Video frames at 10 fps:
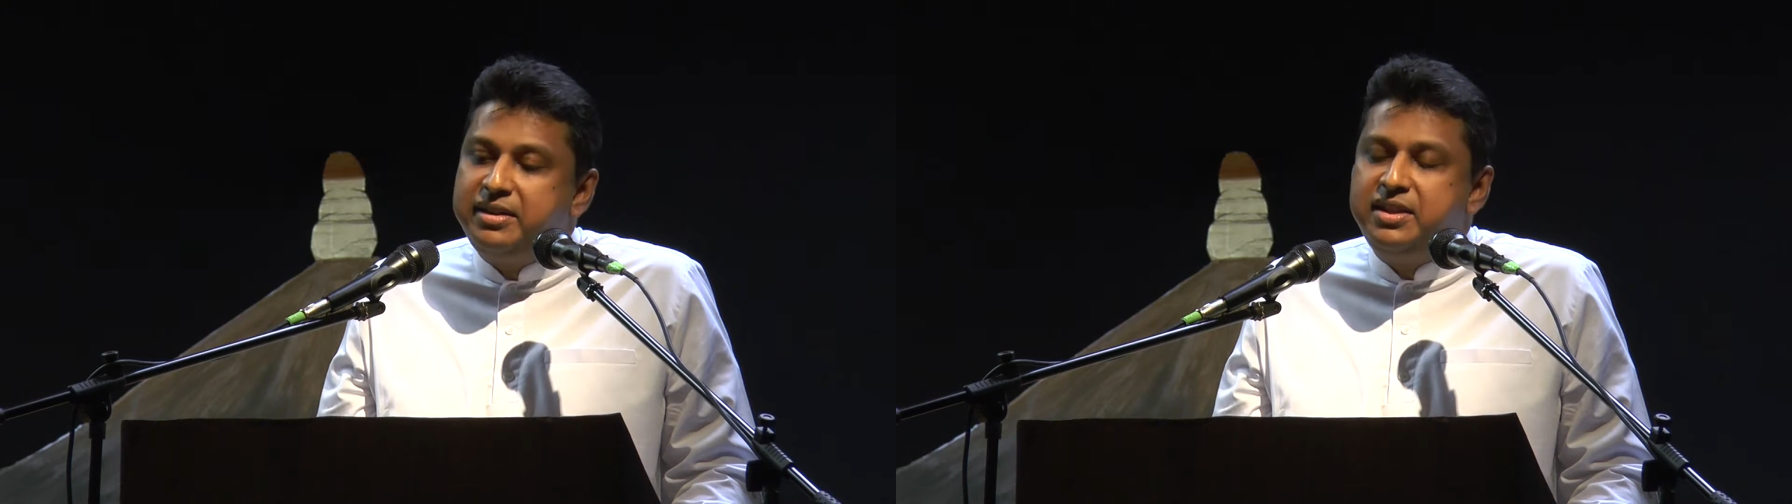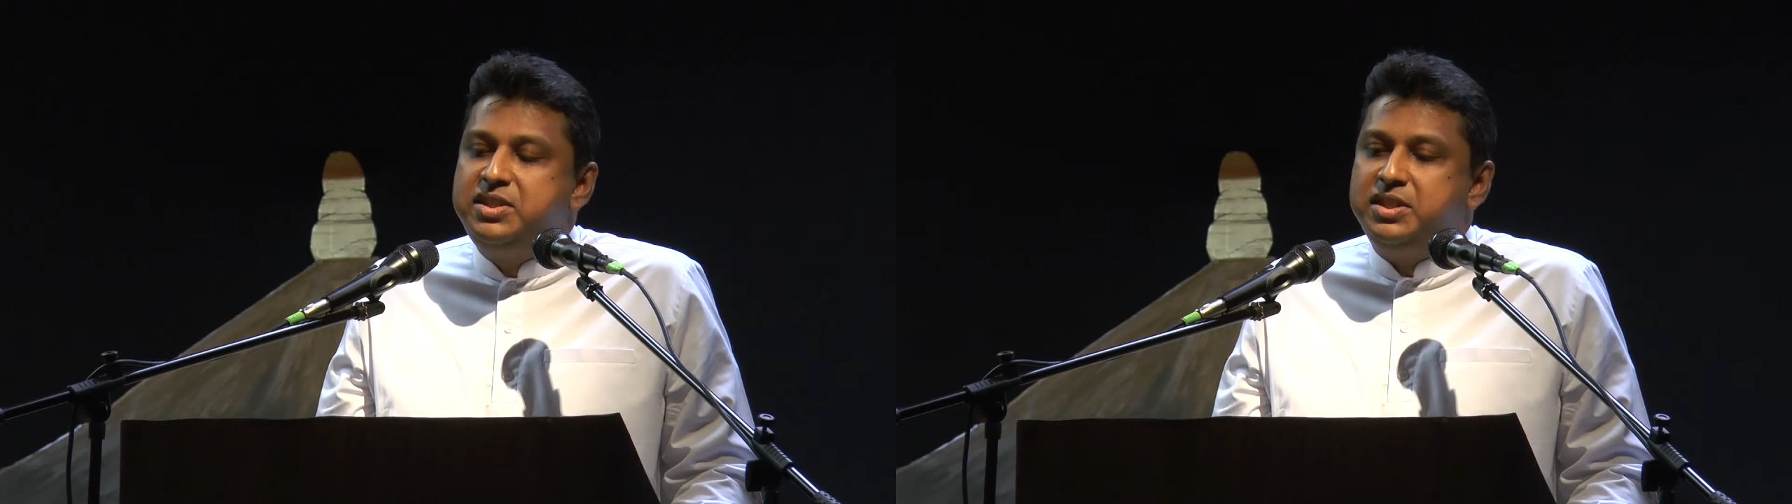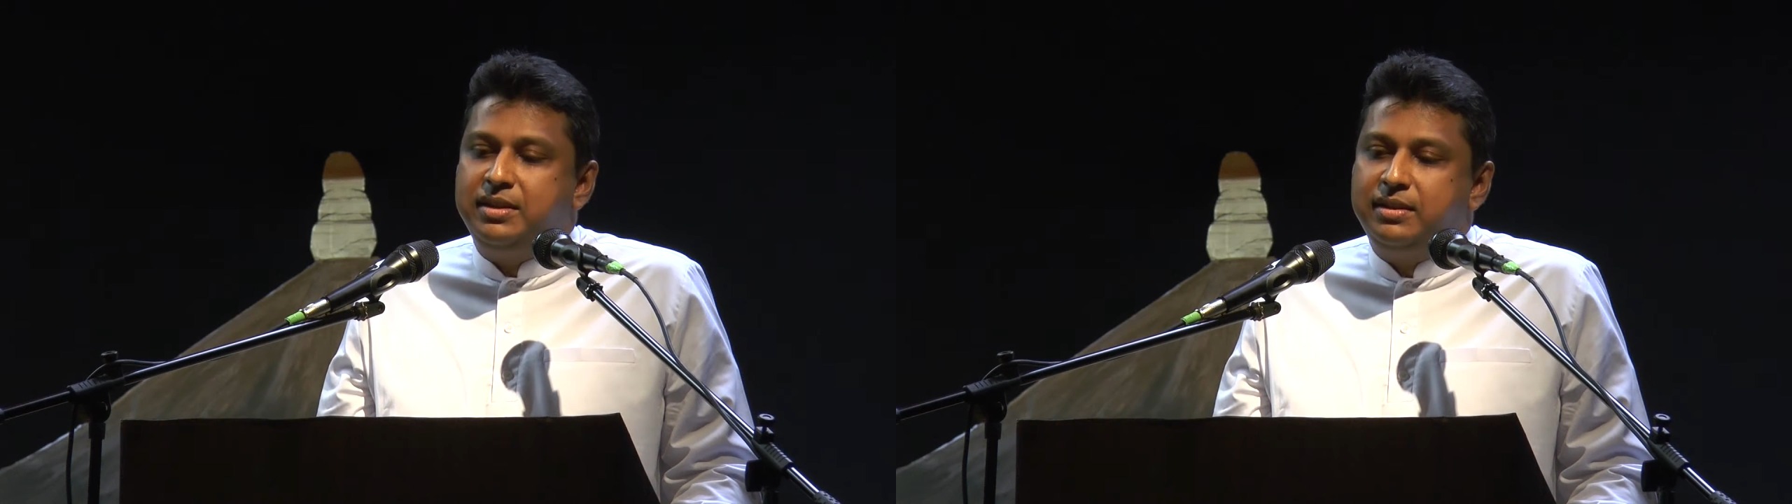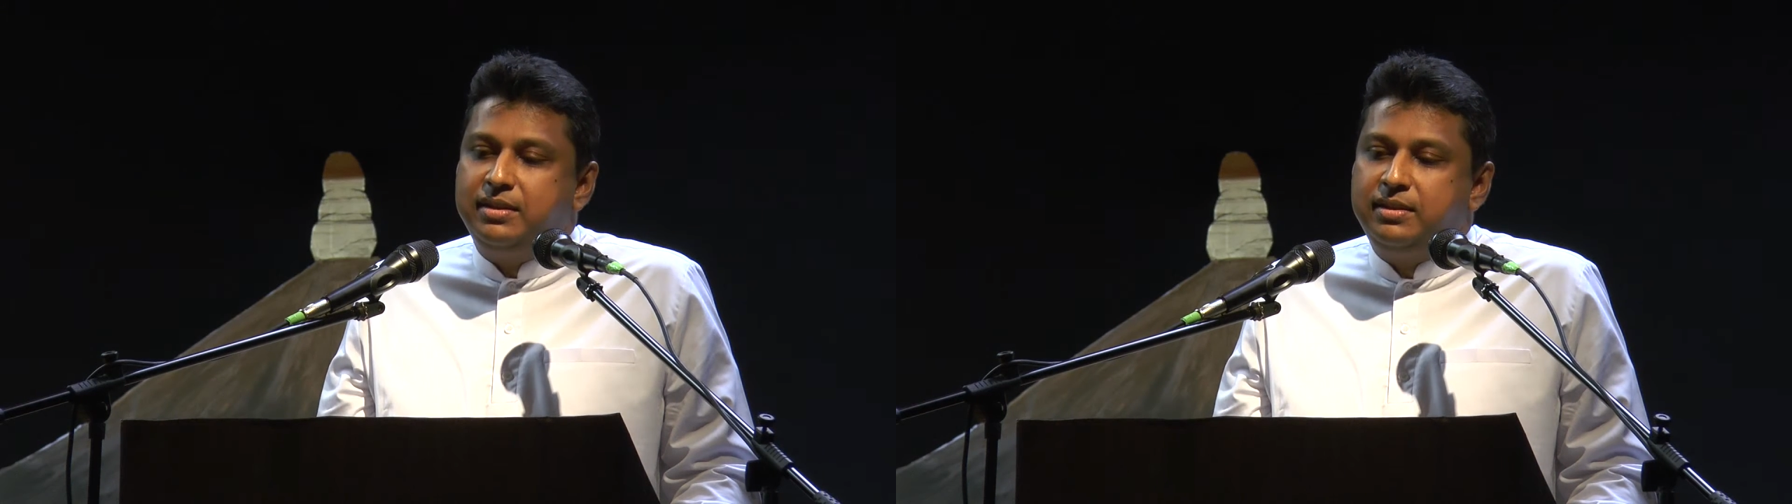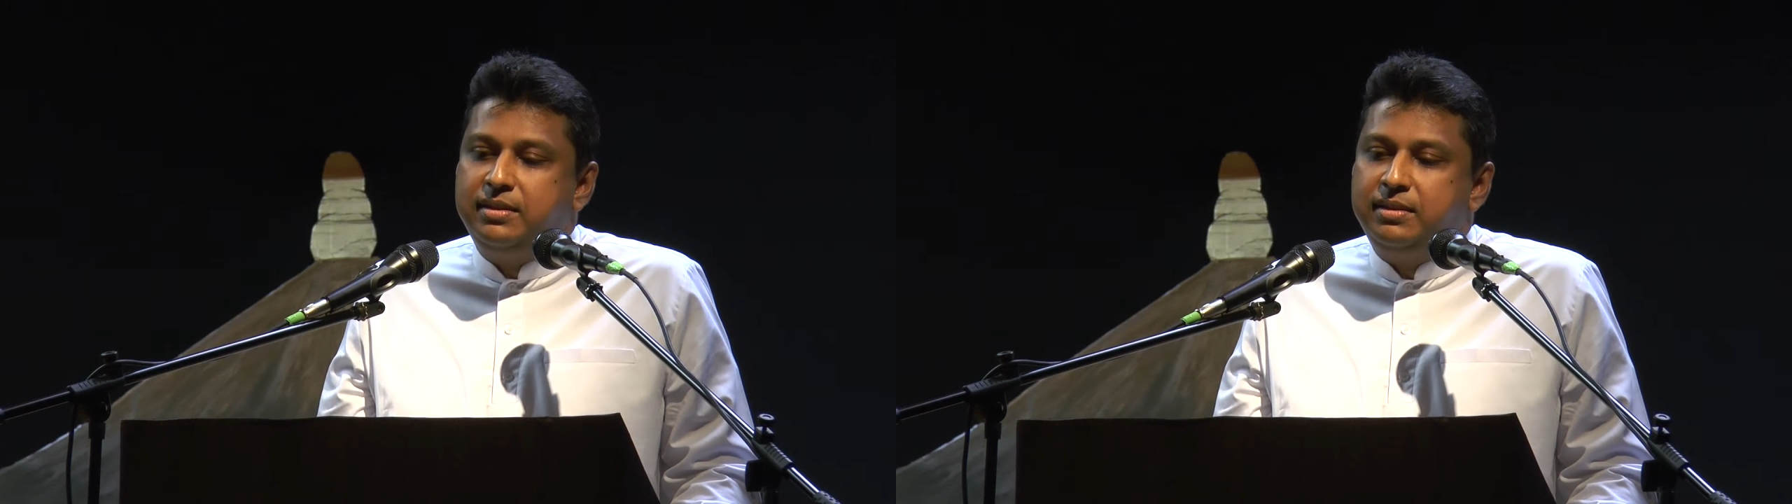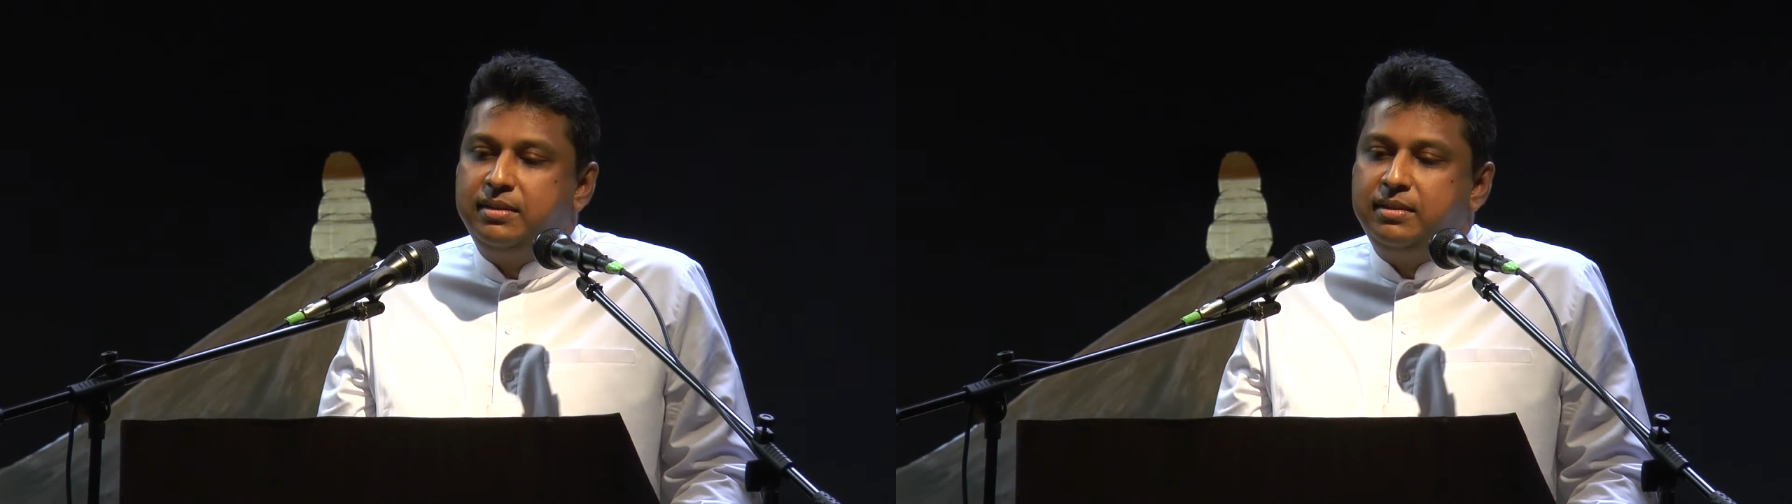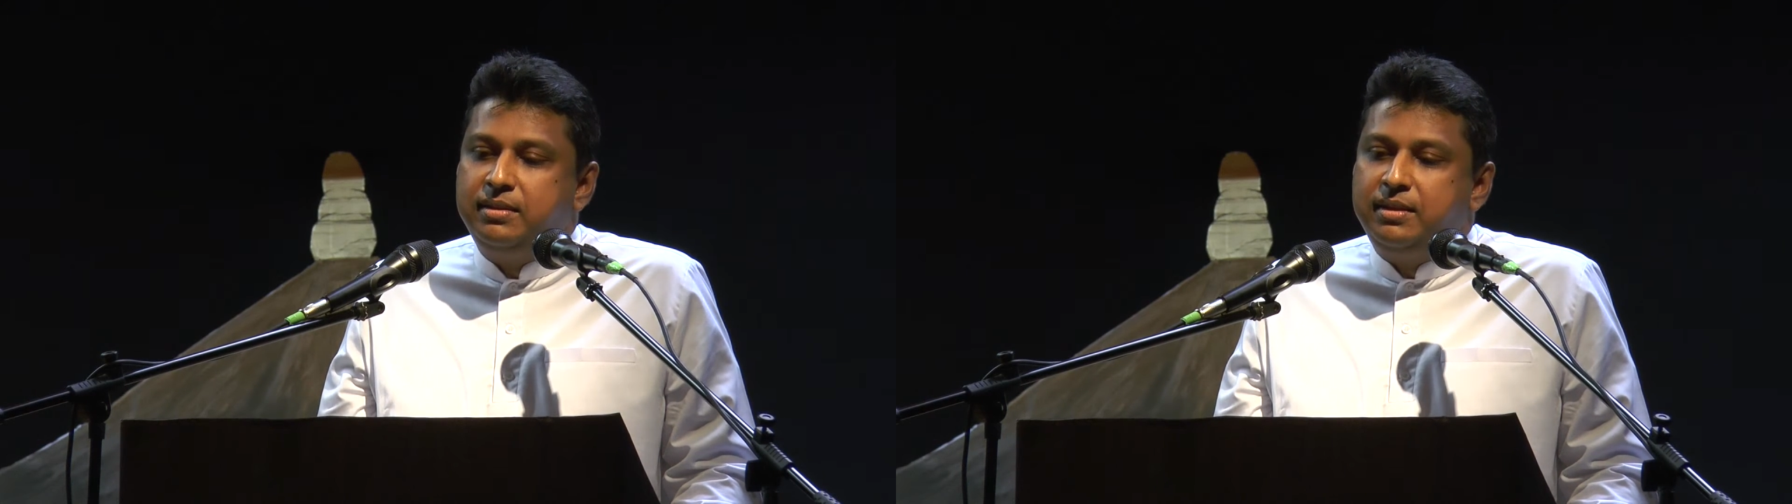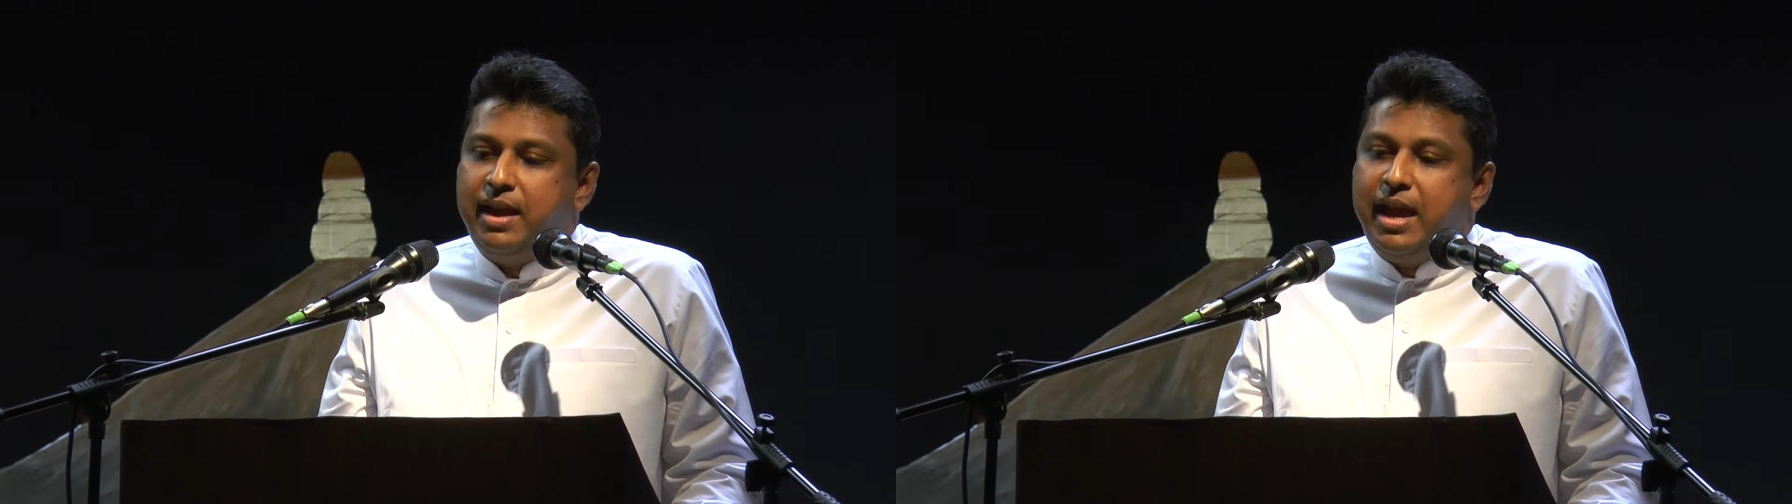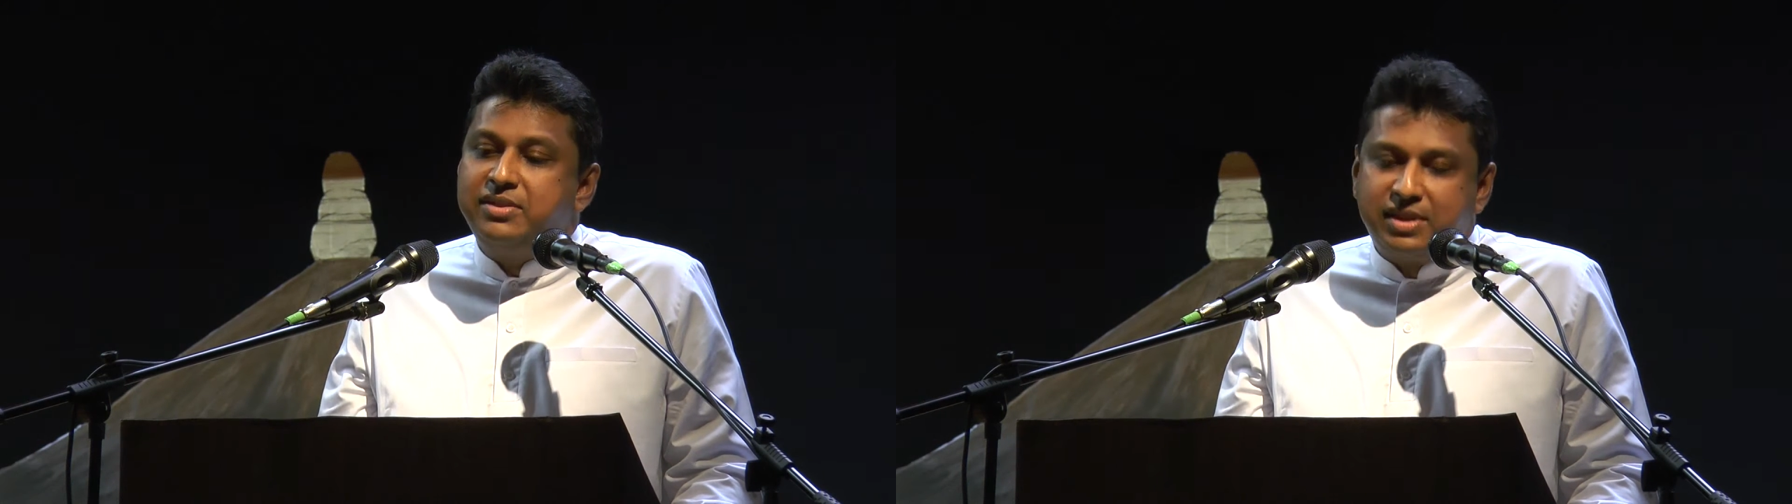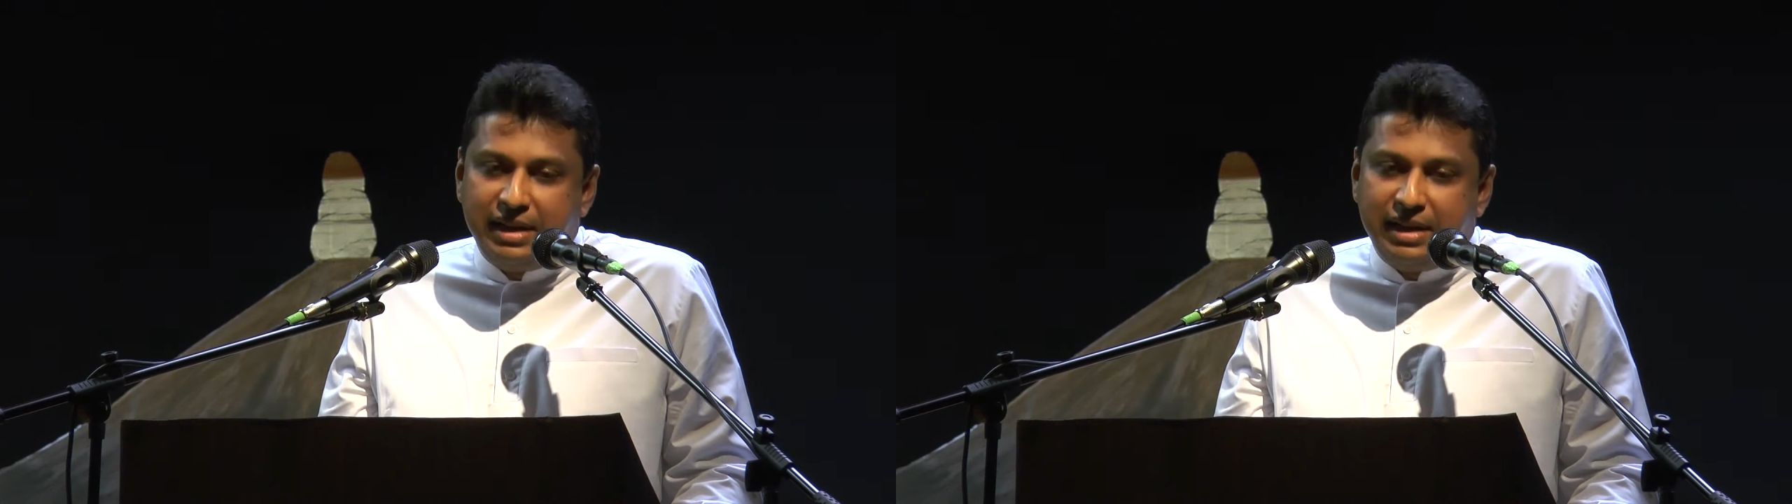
teaching and Sri